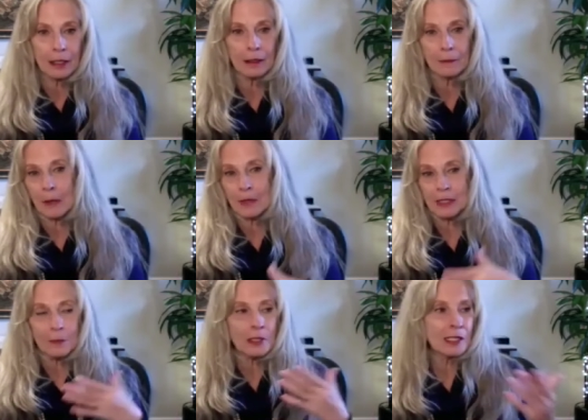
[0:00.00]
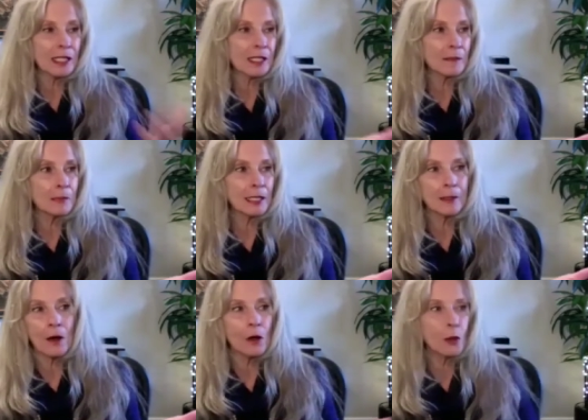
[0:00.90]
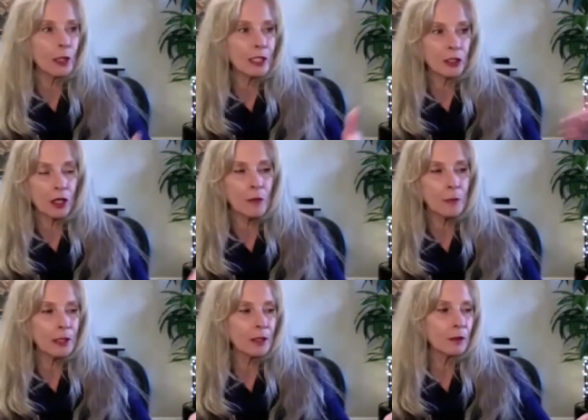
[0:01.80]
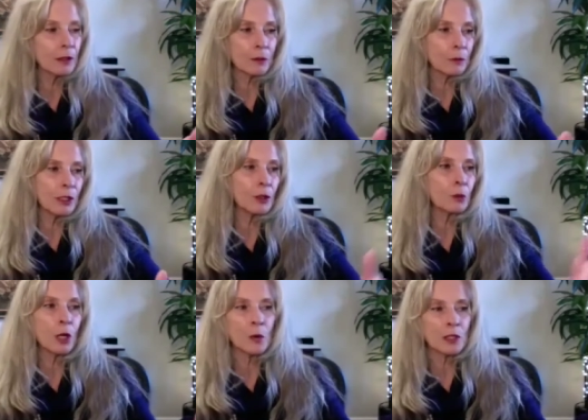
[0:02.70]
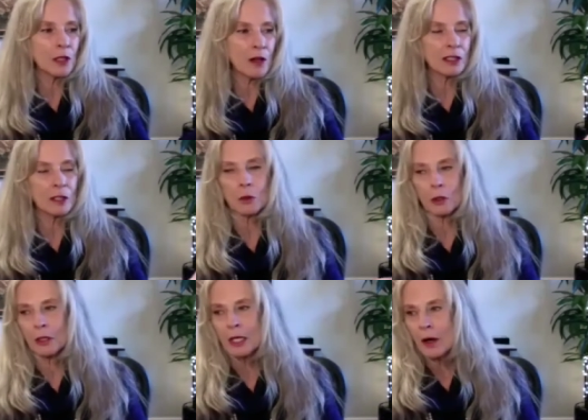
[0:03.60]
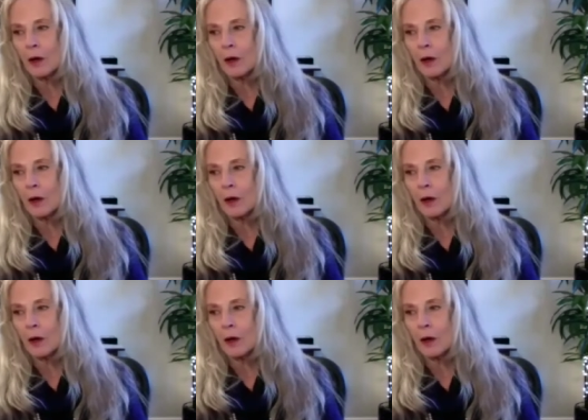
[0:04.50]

and maybe someone says something, oh, great job, you did it, what you wrote was awesome, or,